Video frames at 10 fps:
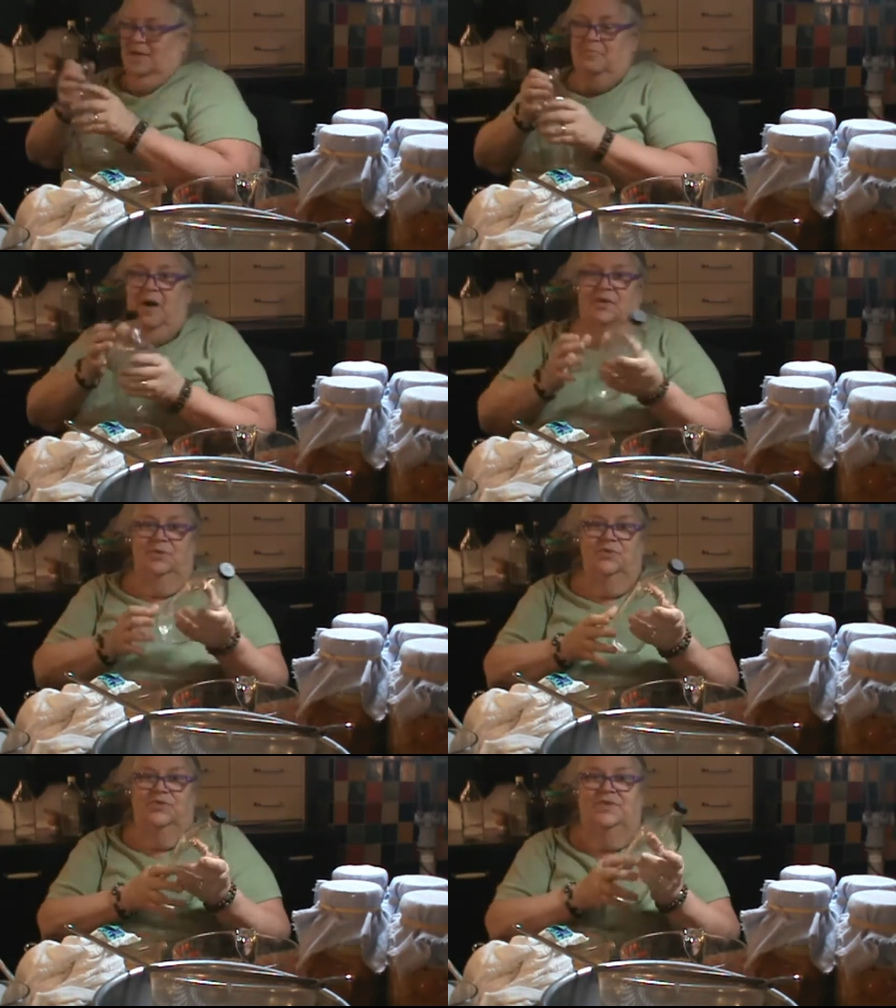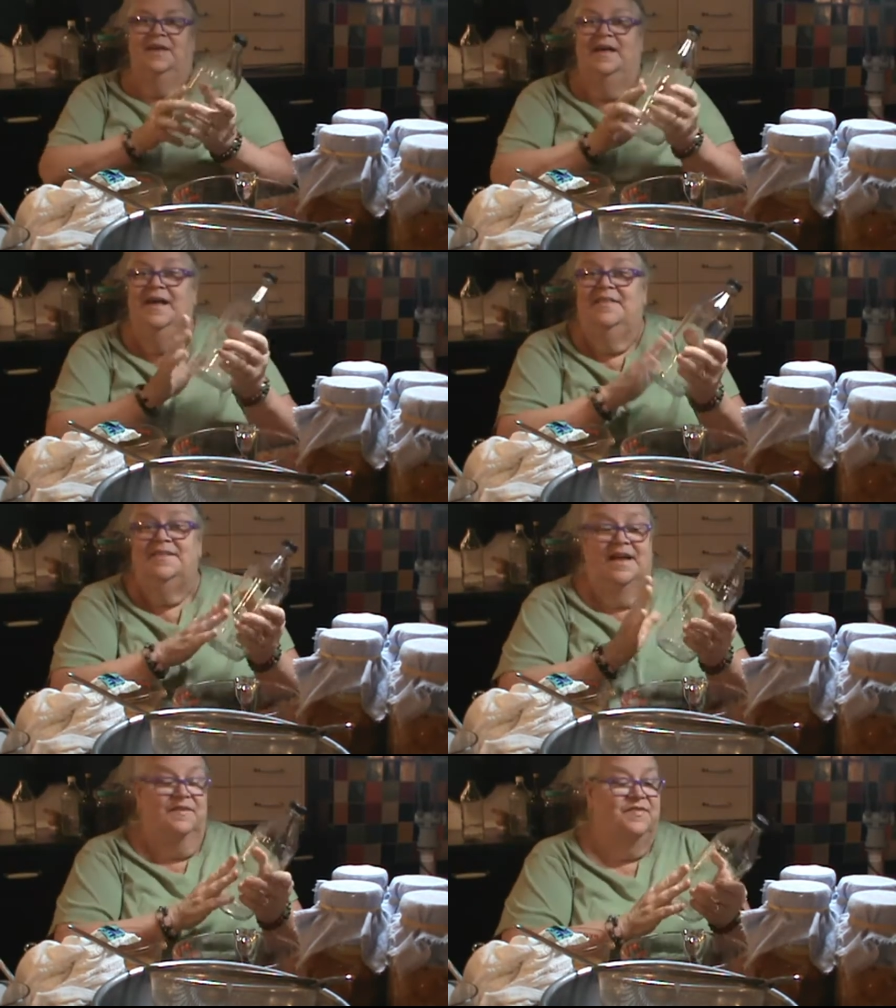bottles that
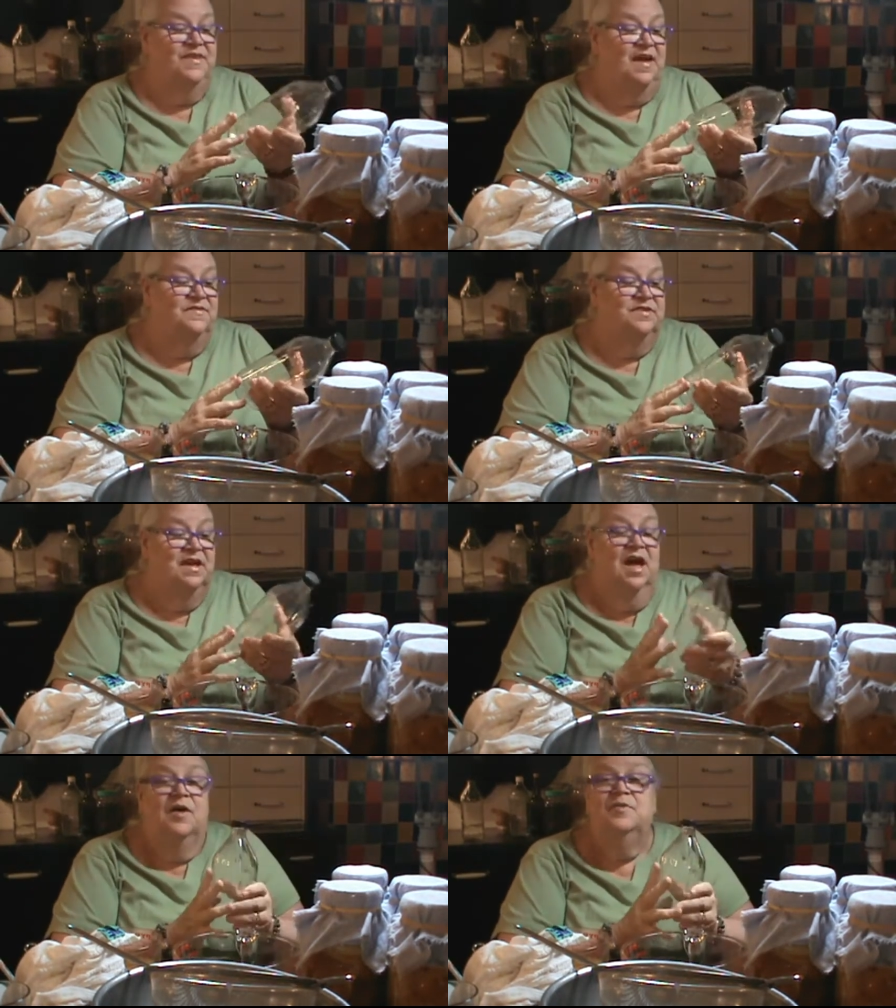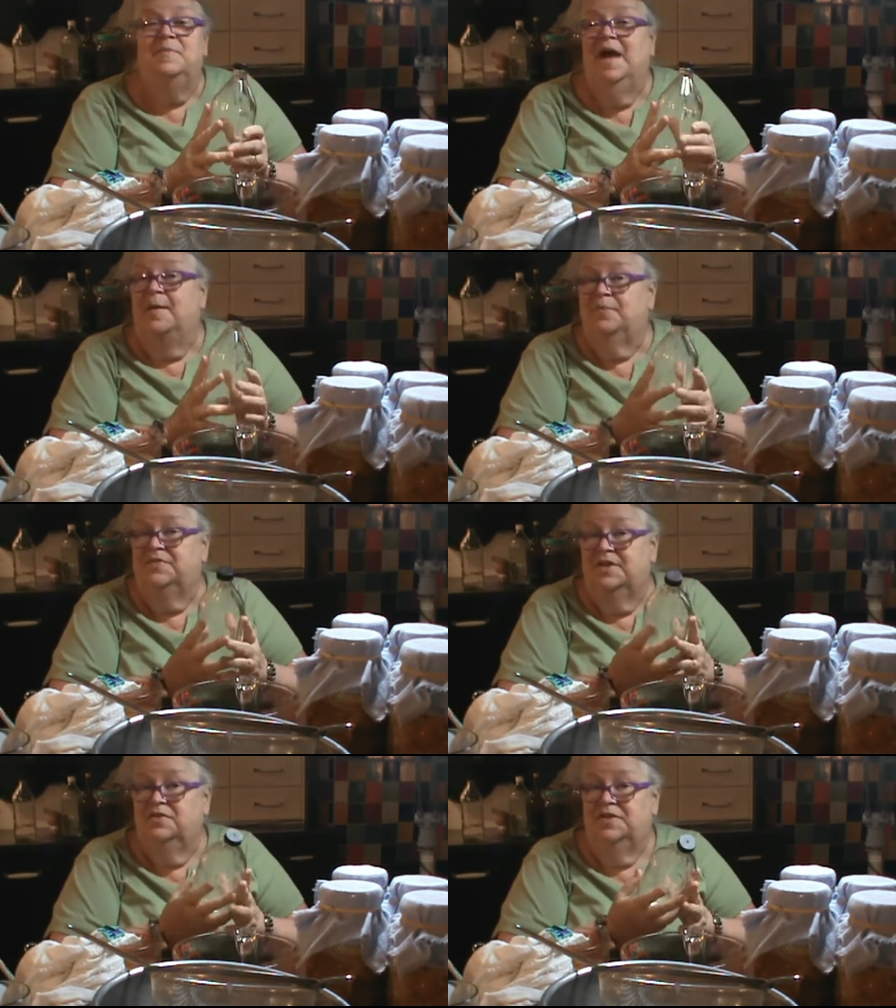I have saved from the apple
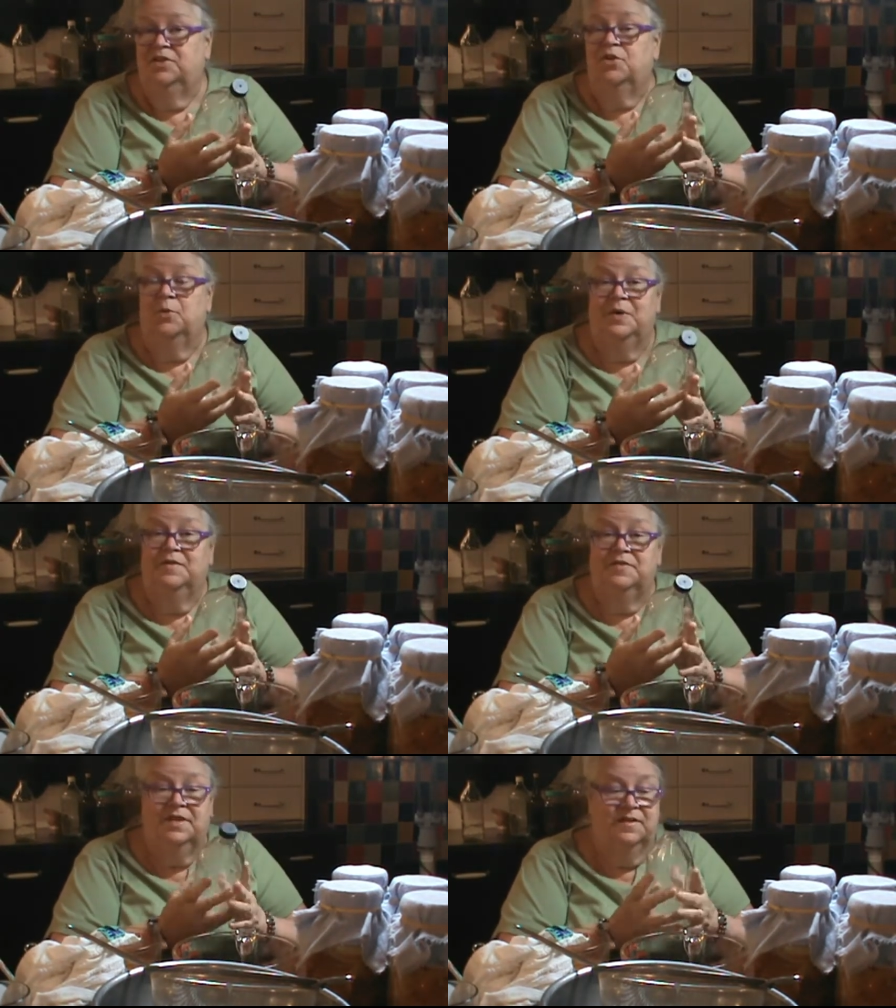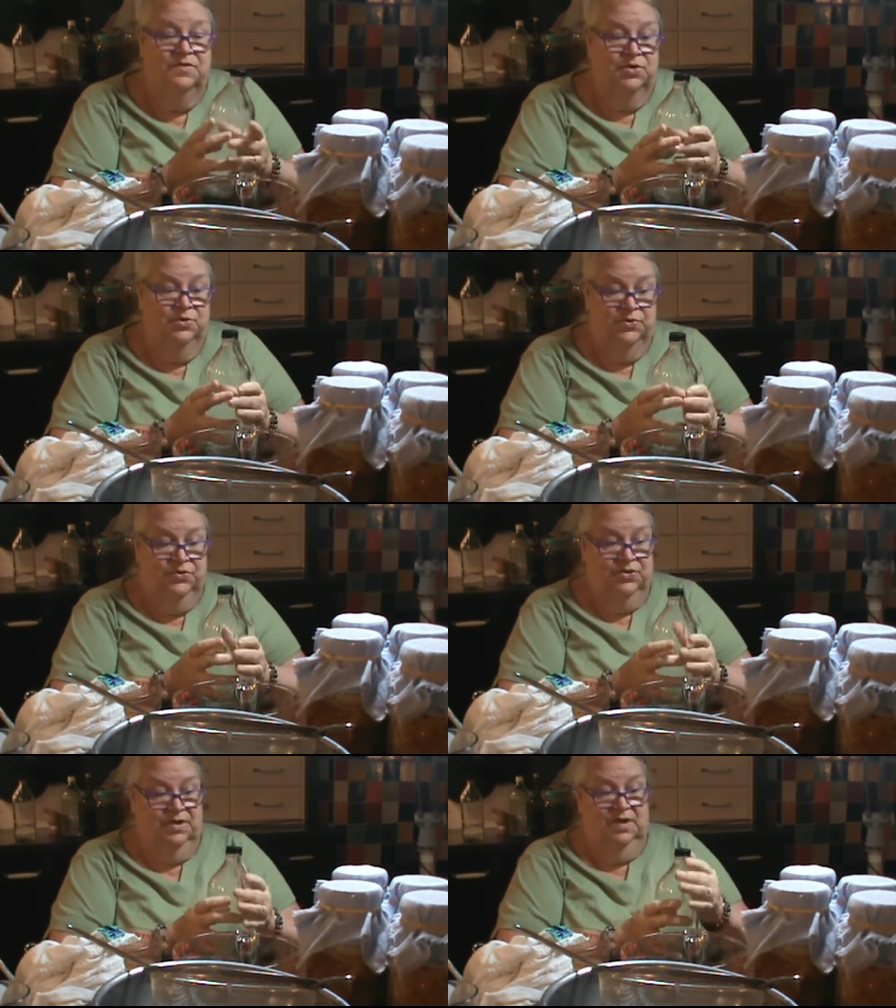cider vinegar or whatever that I've
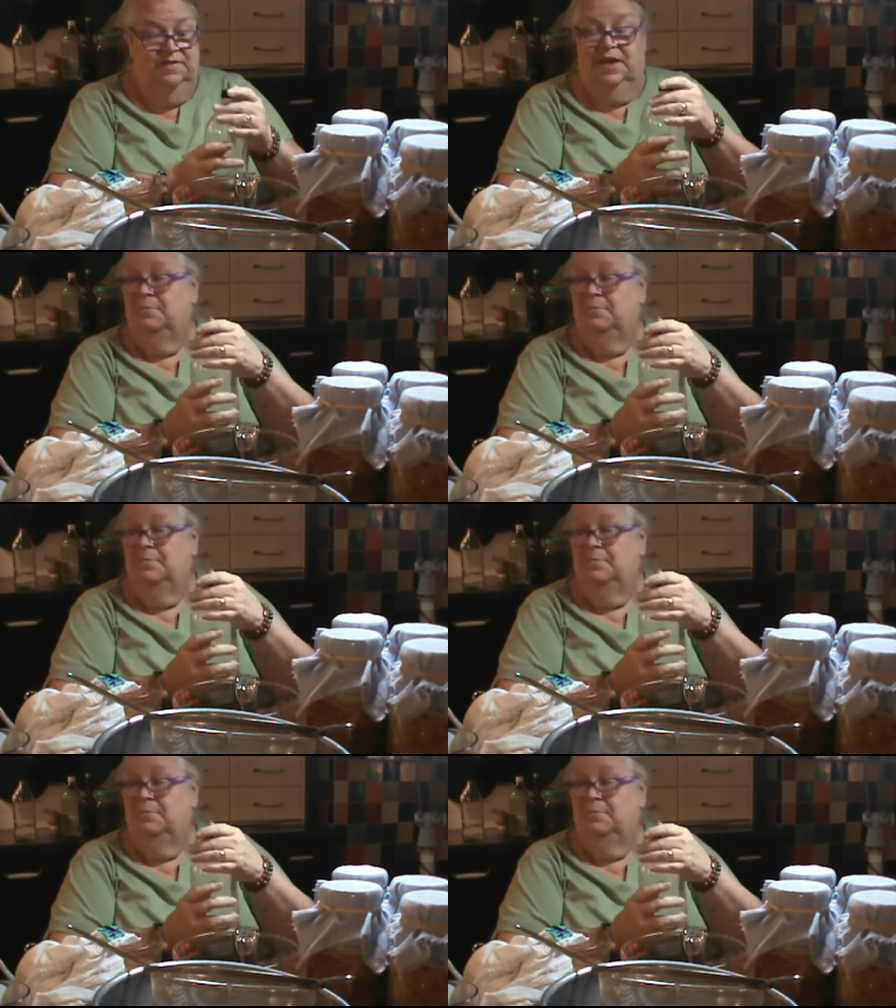used, that I